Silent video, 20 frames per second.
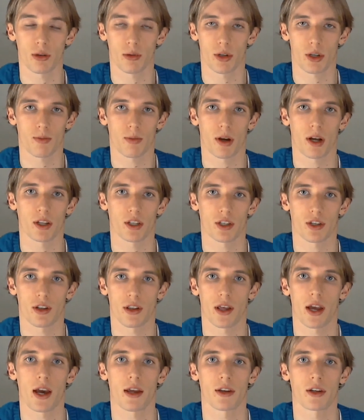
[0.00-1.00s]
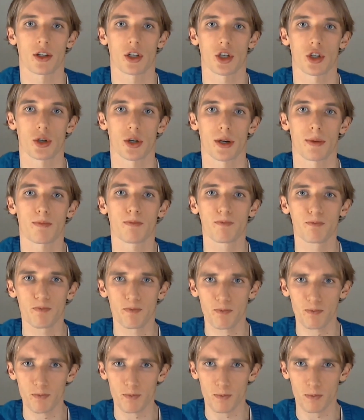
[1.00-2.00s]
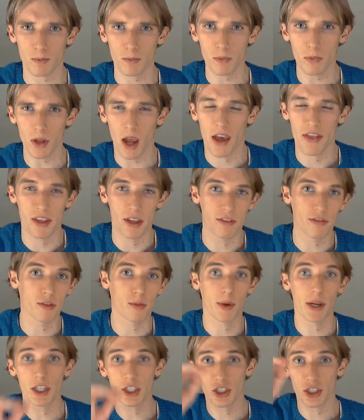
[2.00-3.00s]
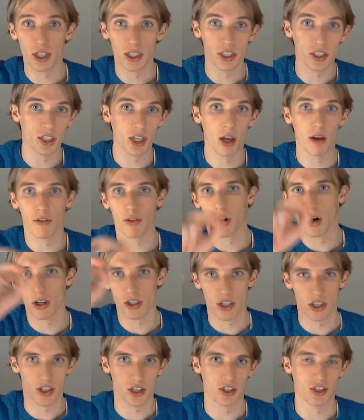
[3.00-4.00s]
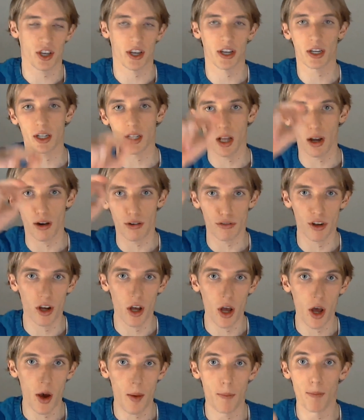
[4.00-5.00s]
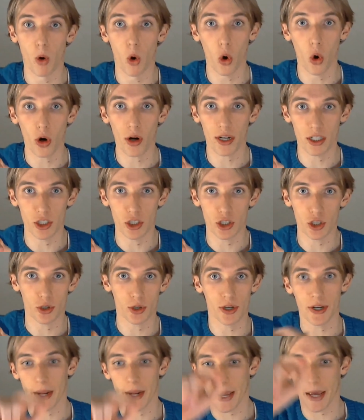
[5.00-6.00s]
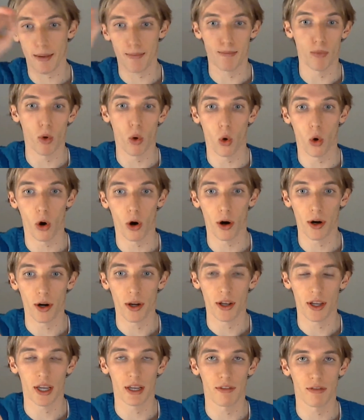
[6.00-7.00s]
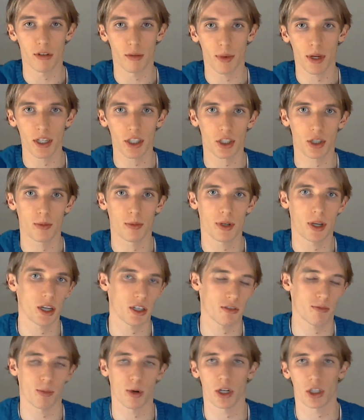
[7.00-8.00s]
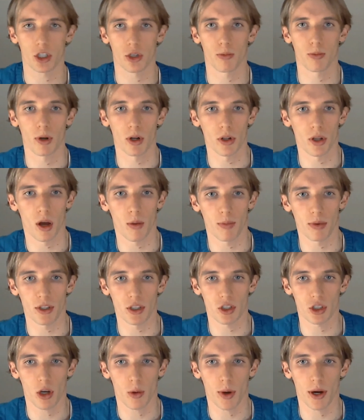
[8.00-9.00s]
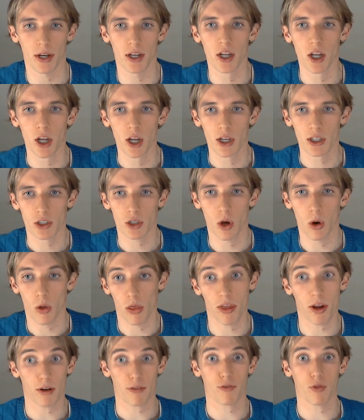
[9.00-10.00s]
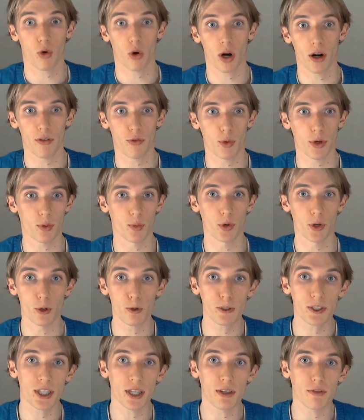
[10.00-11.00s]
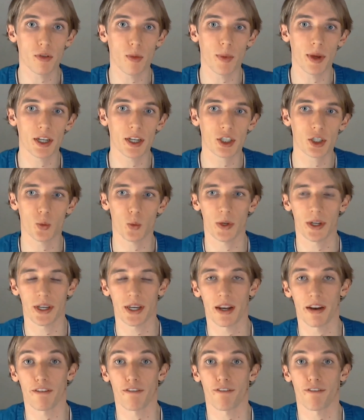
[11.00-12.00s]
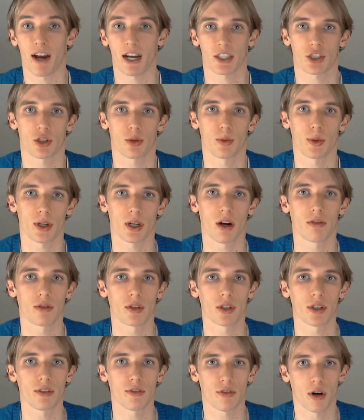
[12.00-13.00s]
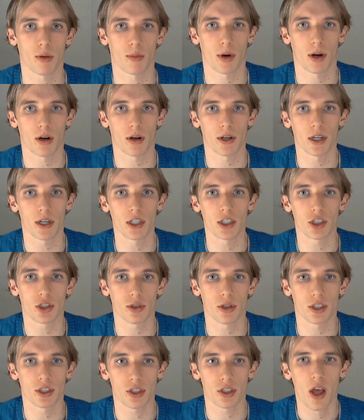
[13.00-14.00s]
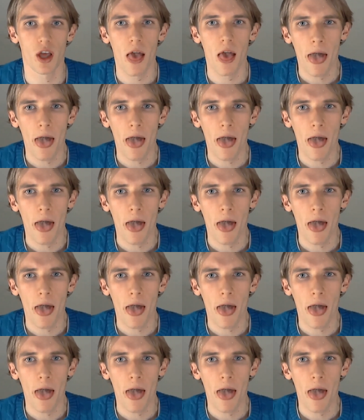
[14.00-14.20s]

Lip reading: in response to that injury. And the inflammation itself causes a cycle of more injury and more inflammation because of pressure buildup and so on. So therefore, if we reduce the inflammation, we get a faster recovery from our injuries.